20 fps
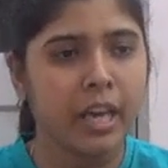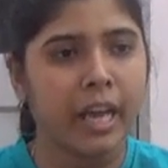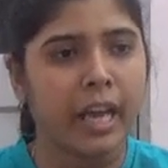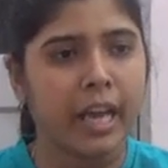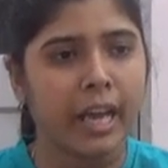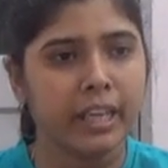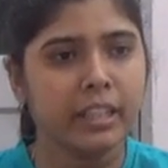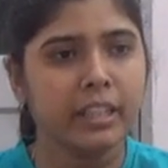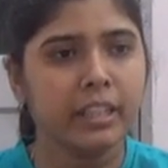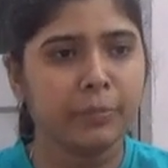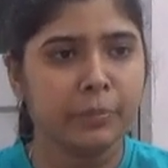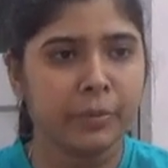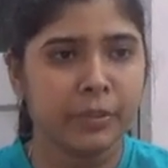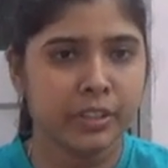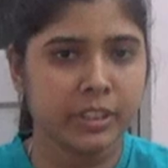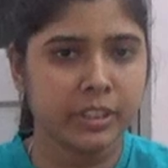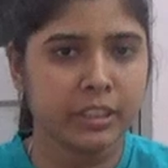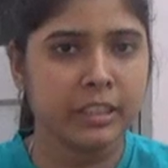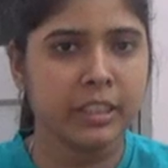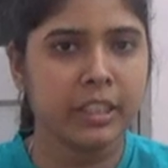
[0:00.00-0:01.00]
and
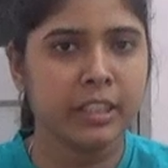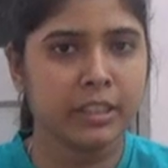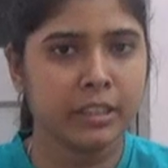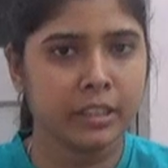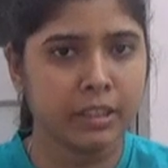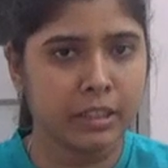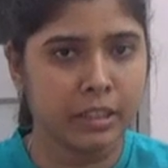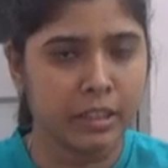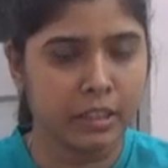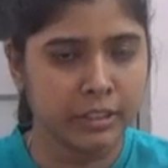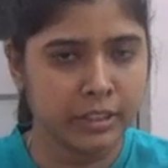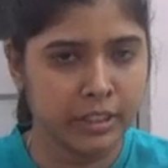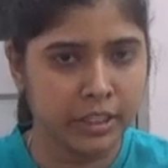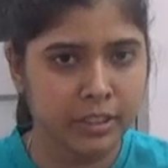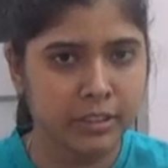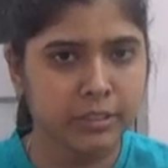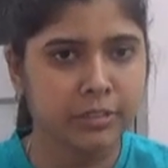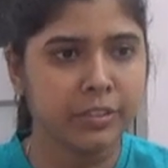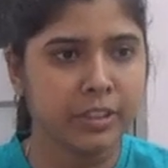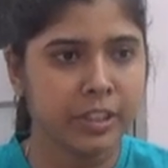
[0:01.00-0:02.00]
presently I
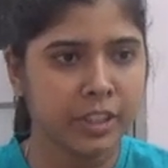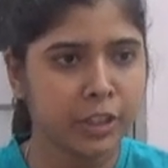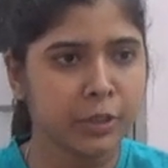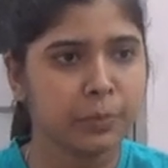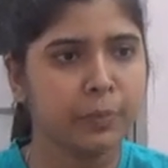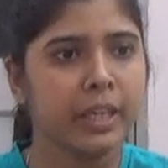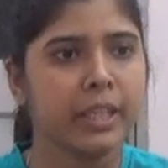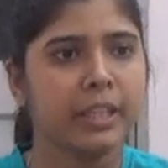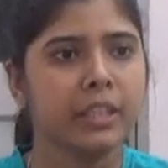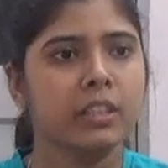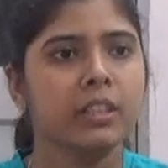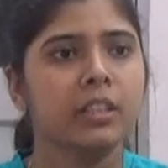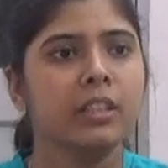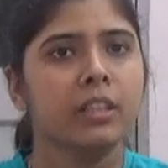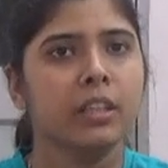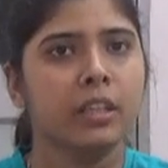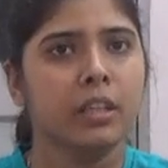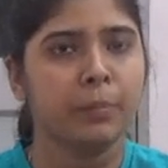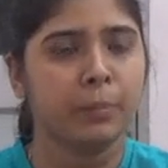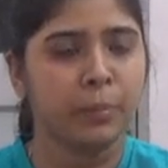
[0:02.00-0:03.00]
just finished my
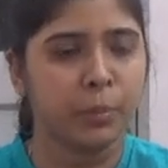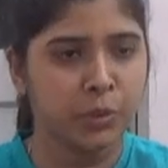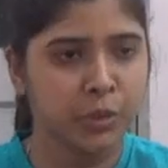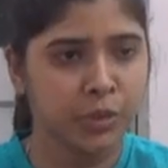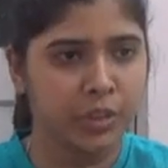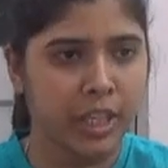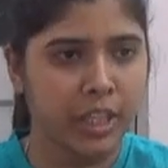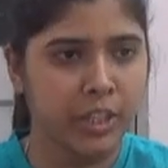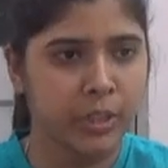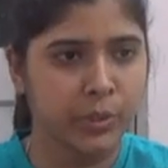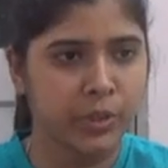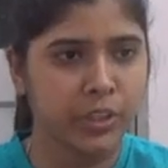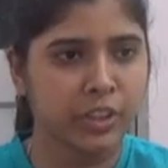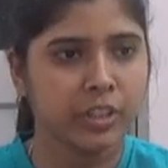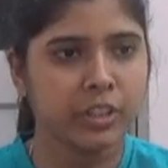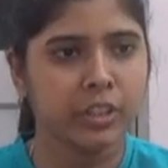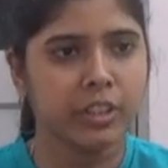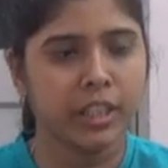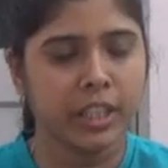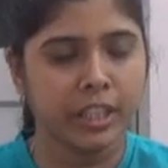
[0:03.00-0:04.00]
post
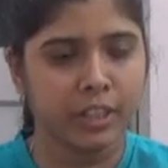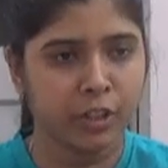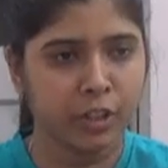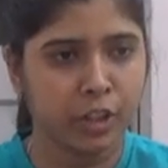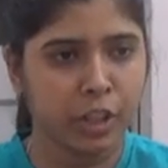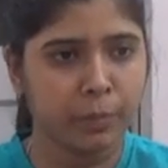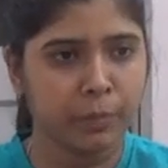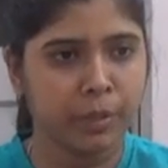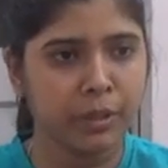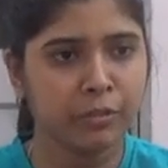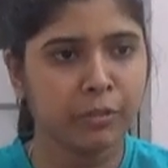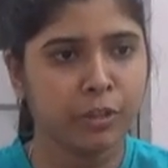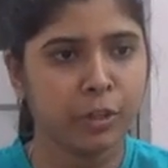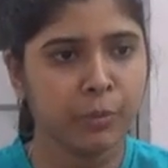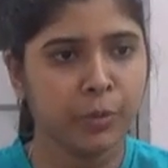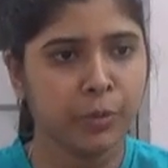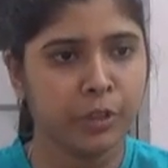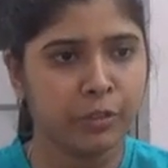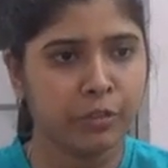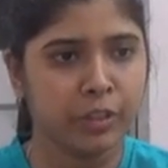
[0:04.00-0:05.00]
graduation in agronomy from
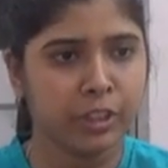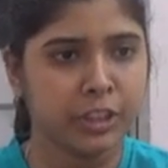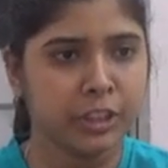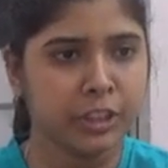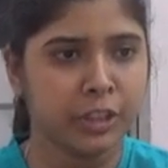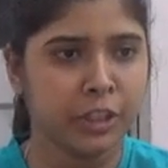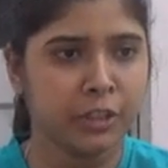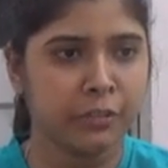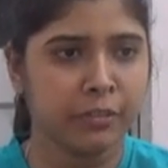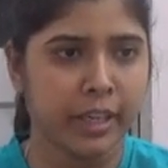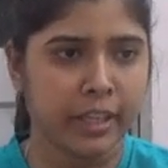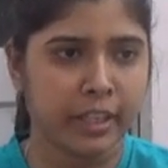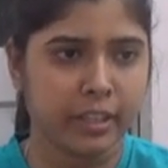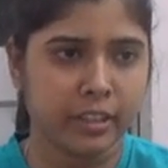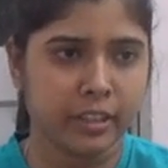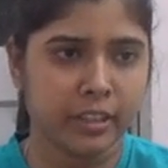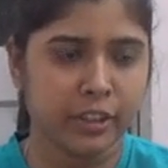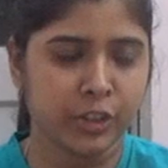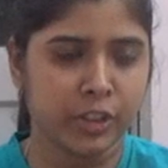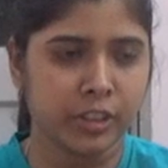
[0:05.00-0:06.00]
University of
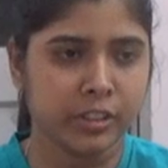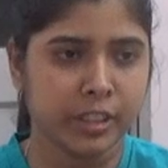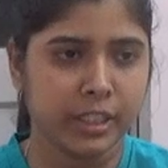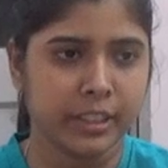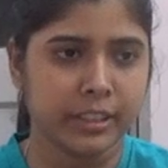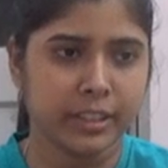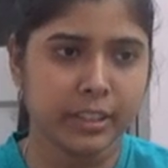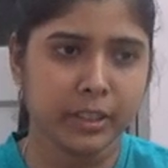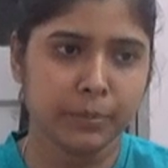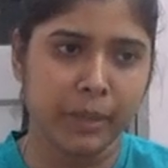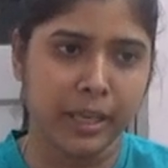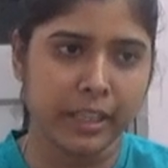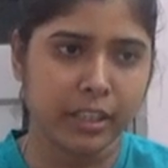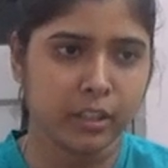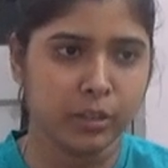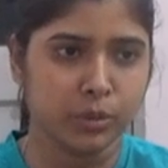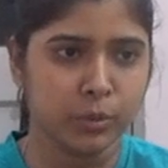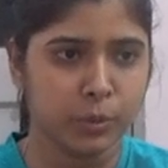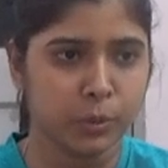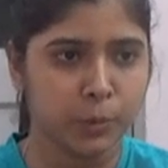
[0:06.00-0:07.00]
Agricultural Sciences,
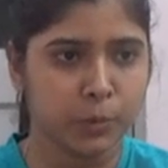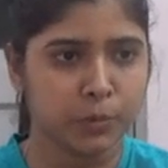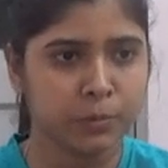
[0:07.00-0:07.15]
Bangalore.